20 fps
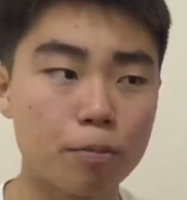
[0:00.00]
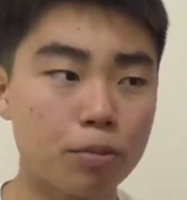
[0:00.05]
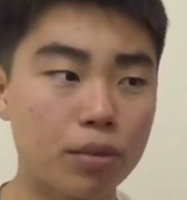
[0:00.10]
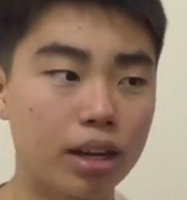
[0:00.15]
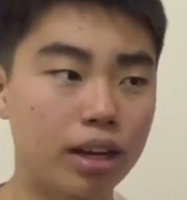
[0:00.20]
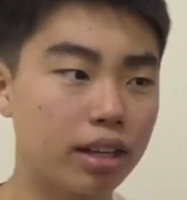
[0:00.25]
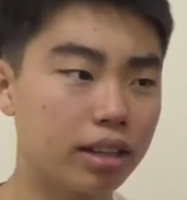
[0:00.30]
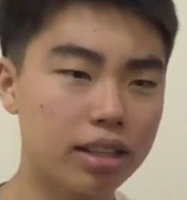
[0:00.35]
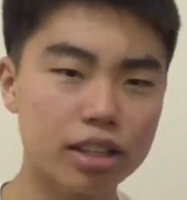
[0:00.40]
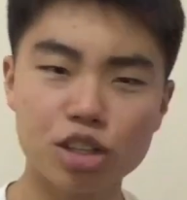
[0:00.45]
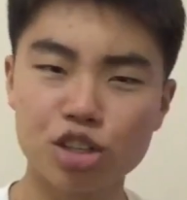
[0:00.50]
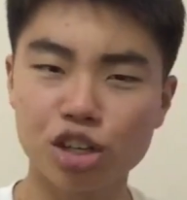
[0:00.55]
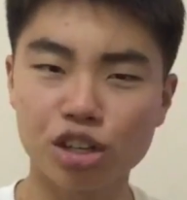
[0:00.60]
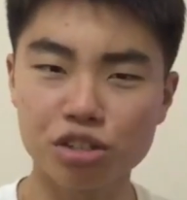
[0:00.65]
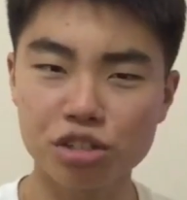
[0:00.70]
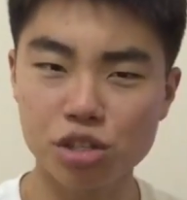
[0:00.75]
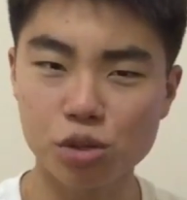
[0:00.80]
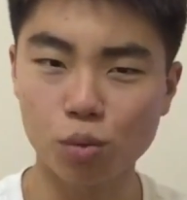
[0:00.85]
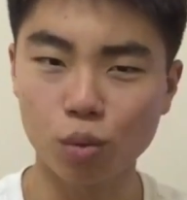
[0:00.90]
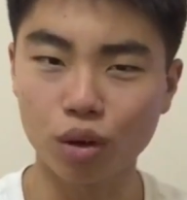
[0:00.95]
And I think
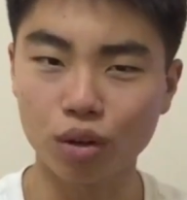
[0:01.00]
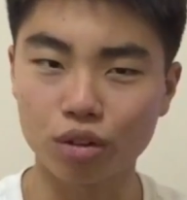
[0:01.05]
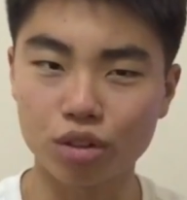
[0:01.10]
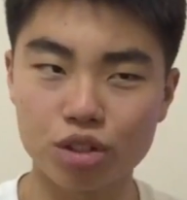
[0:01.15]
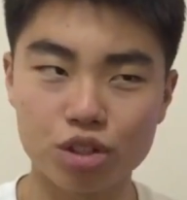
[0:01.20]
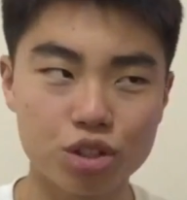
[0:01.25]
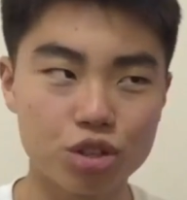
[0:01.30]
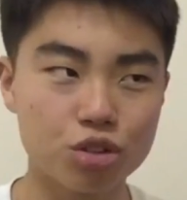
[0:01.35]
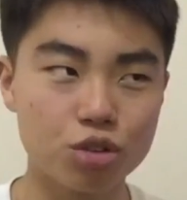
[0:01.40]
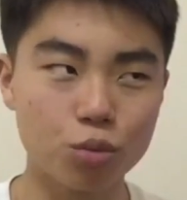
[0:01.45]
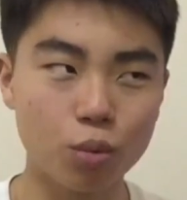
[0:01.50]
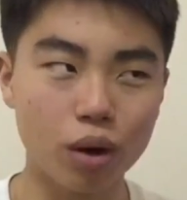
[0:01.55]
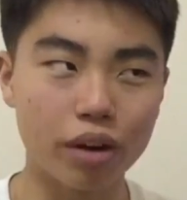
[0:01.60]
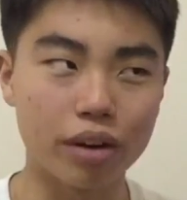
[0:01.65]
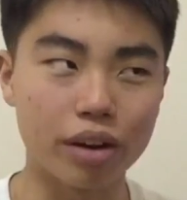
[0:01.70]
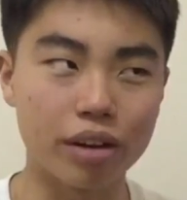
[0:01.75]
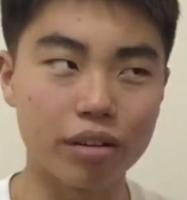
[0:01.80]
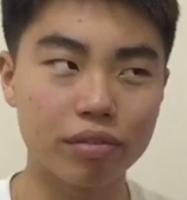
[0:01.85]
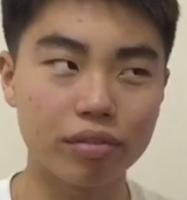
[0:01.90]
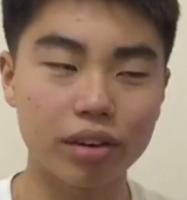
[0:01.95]
Chelsea won
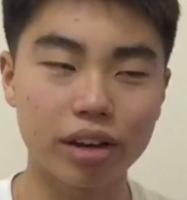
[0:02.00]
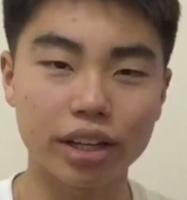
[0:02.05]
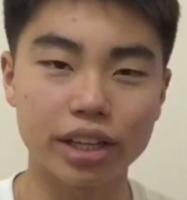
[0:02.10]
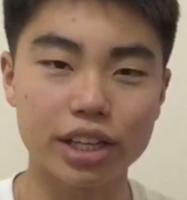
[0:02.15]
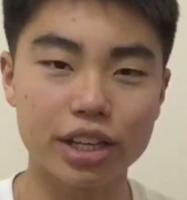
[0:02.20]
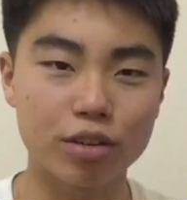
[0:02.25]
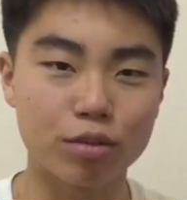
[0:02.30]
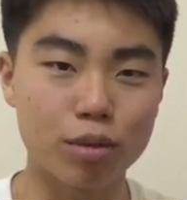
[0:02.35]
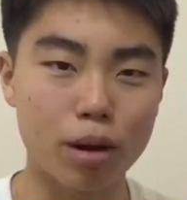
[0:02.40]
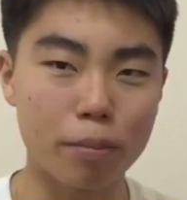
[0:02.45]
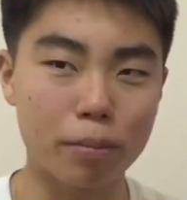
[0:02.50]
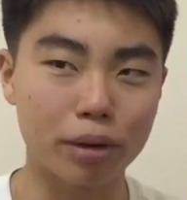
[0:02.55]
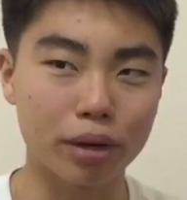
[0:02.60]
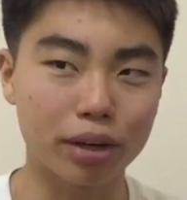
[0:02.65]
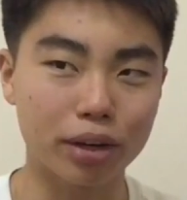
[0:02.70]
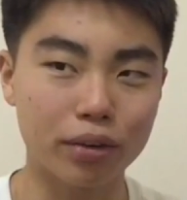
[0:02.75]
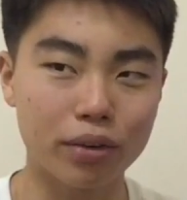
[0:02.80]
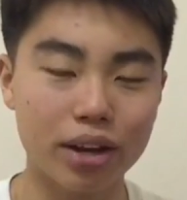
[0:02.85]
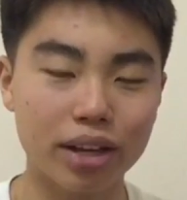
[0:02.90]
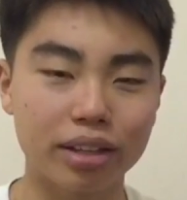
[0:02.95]
2-1, if I can remember
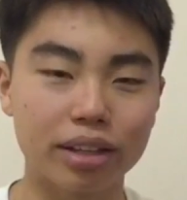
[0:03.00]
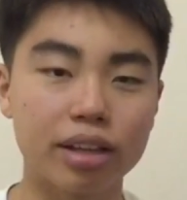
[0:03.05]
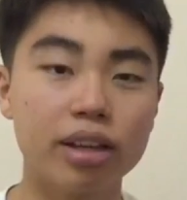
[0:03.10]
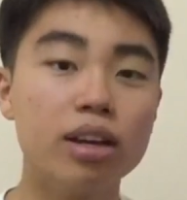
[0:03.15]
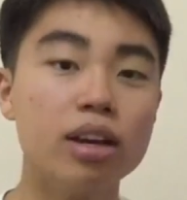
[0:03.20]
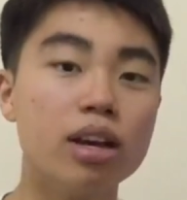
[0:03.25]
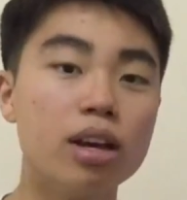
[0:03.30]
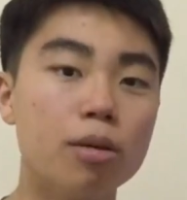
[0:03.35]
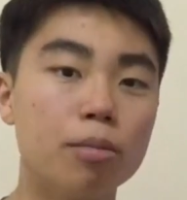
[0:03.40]
correctly.